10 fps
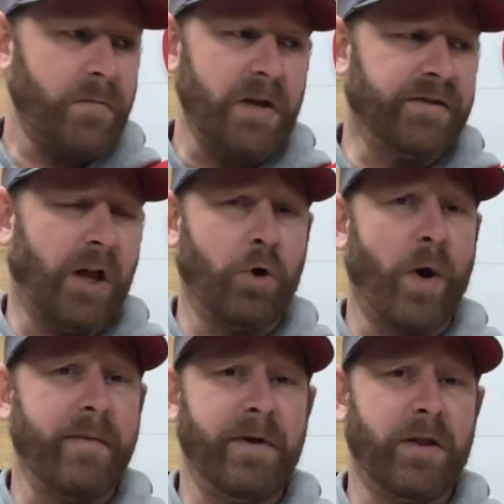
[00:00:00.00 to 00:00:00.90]
Sell
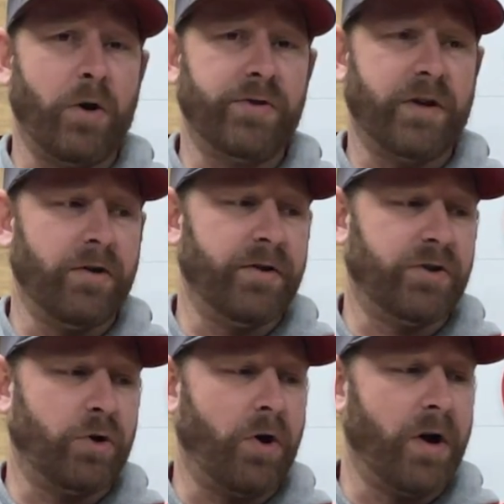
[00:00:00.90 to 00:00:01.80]
quite a bit of those here in the
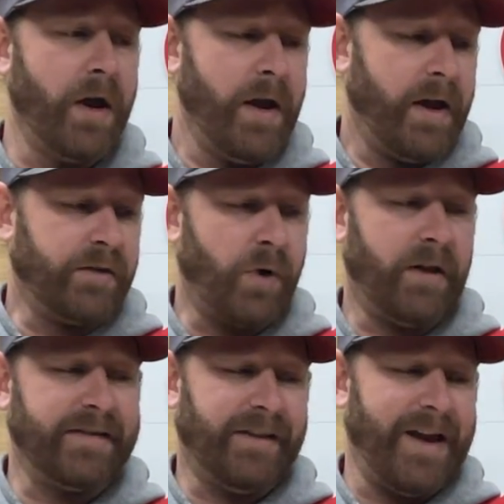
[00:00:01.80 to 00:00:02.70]
store, as
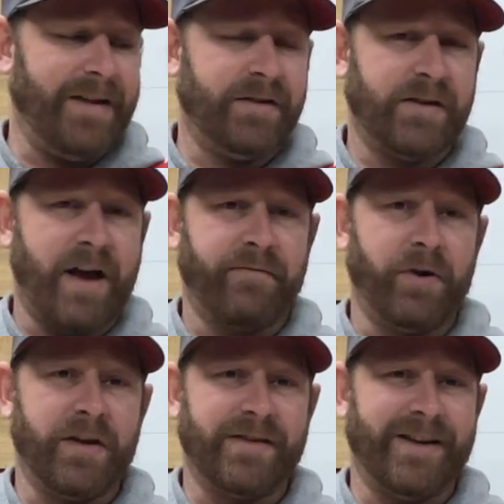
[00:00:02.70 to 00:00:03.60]
well as Lane's is
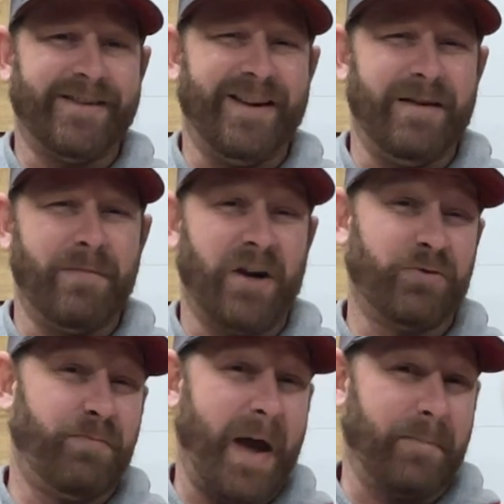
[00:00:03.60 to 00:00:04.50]
offering a 16 mesh
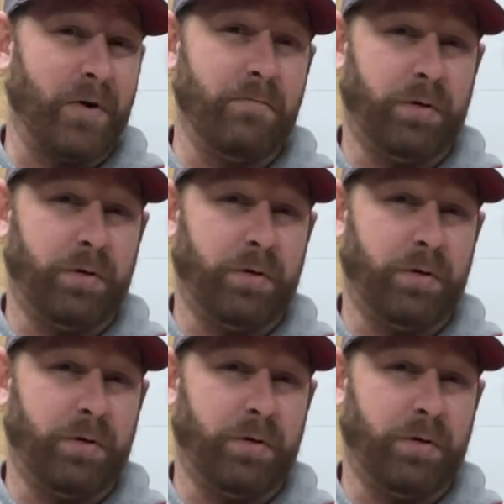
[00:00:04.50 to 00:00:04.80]
pepper,